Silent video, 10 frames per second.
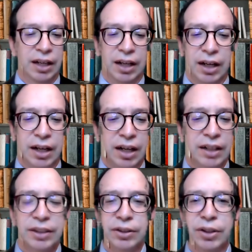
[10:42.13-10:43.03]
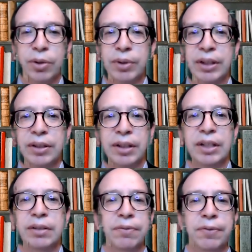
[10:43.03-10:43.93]

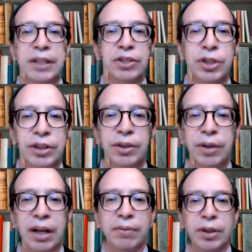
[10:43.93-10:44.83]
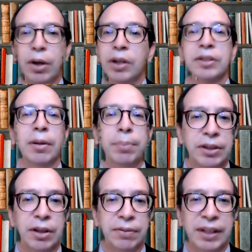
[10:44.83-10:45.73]
In fiction, you have
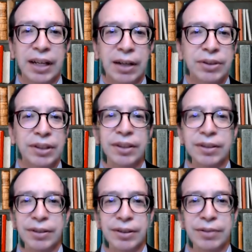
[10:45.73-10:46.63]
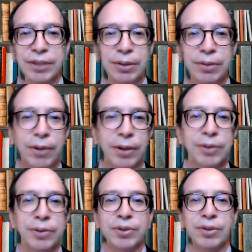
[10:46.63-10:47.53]
Yoknapatawpha County,
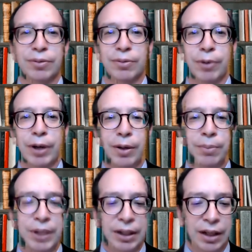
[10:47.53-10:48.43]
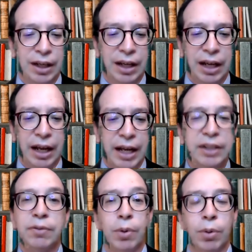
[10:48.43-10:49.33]
Faulkner's realm.
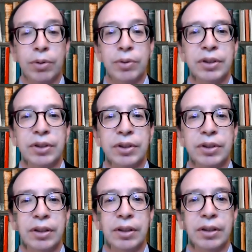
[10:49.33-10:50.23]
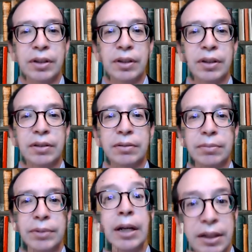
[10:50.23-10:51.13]
And of course,
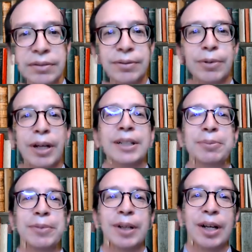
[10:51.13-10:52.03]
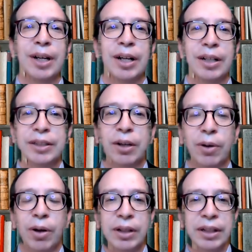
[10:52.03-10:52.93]
Tejas, right?
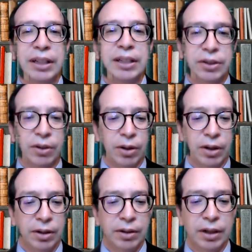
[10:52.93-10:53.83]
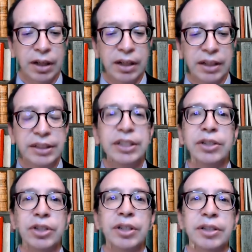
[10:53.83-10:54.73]
All of these are
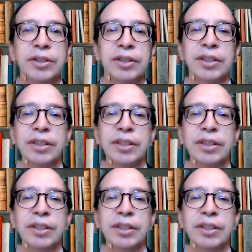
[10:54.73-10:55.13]
indigenous